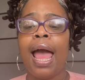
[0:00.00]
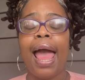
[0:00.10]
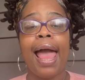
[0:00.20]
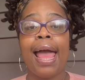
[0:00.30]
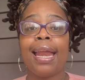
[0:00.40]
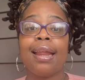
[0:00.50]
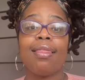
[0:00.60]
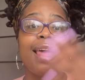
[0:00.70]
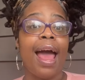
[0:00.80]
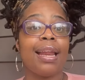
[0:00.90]
And
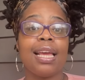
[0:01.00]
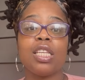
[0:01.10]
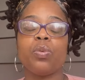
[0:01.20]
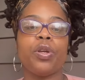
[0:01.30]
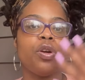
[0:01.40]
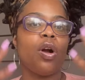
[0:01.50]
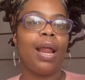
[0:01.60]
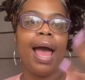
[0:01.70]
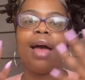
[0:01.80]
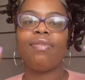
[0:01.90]
that is when you're going
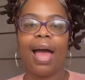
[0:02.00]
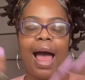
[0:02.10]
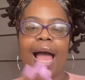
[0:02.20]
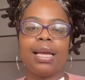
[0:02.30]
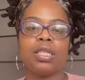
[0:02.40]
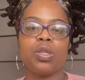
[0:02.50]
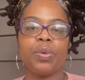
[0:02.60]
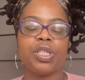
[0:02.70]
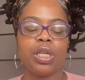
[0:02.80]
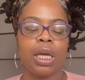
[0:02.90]
to have that high
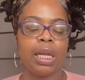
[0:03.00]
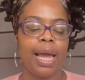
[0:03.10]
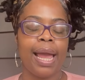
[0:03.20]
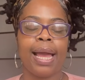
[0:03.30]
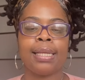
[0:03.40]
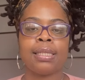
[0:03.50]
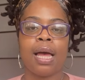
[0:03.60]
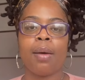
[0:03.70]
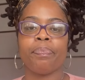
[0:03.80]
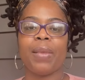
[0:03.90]
intuition. And
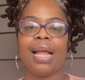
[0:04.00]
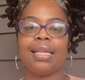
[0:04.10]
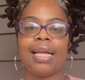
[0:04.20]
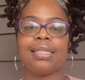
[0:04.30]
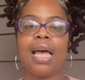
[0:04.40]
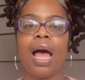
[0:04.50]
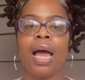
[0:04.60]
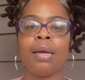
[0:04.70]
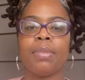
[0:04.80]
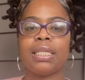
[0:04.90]
at that
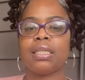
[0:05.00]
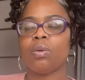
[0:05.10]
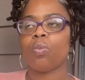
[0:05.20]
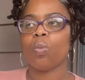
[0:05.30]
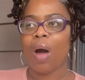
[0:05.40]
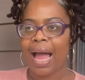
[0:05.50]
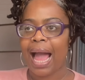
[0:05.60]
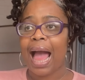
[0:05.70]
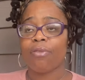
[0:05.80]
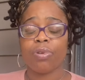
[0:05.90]
time is why
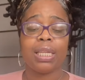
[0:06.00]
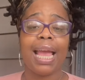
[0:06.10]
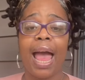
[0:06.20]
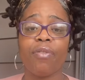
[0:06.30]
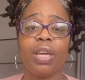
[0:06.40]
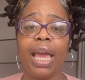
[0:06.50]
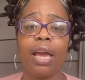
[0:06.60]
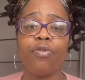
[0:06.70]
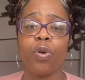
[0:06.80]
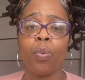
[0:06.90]
I really
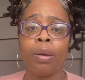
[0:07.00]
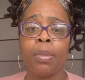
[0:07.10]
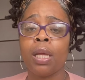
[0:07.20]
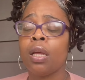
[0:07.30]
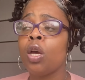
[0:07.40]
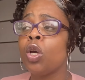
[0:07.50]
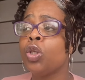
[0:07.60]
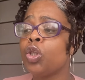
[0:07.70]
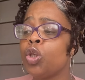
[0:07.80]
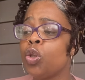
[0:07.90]
advocate for women
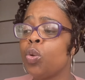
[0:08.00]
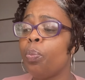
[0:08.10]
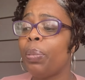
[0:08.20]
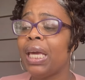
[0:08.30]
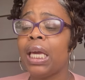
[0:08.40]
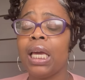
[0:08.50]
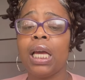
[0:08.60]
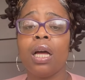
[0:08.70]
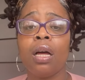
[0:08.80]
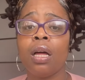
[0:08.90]
to